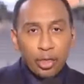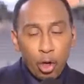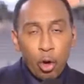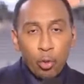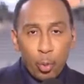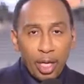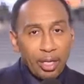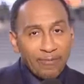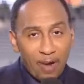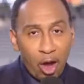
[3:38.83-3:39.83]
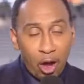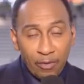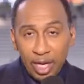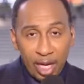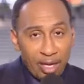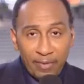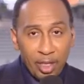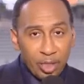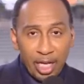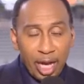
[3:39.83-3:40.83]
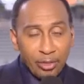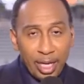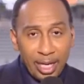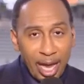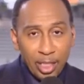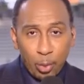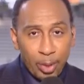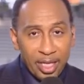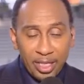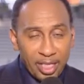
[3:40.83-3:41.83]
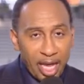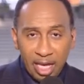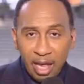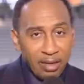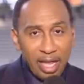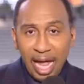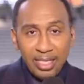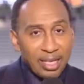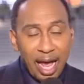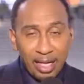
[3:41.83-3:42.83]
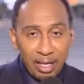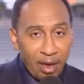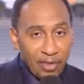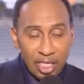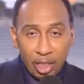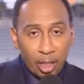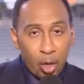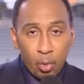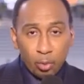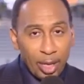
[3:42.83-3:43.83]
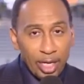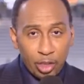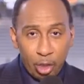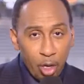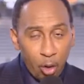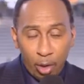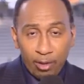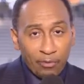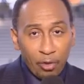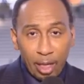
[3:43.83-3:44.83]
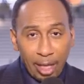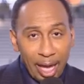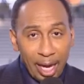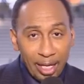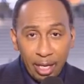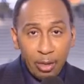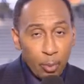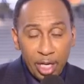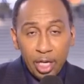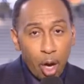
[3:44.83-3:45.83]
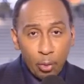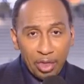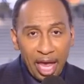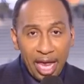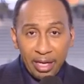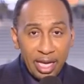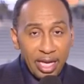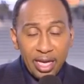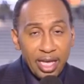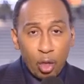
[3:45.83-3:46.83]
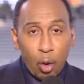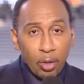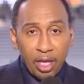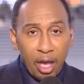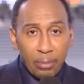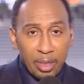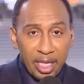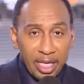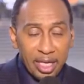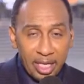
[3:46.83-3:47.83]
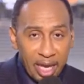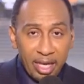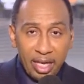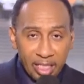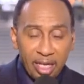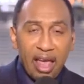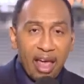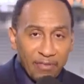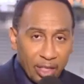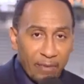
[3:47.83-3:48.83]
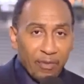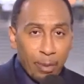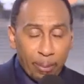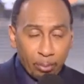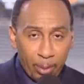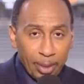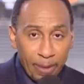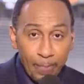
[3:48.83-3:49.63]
a third wheel involved. And even though DeAndre Ayton had 20-10, that's not enough. He's a lone ranger on the front line. We know that. He needs all the help that he can get, and it's going to have to come from the perimeter.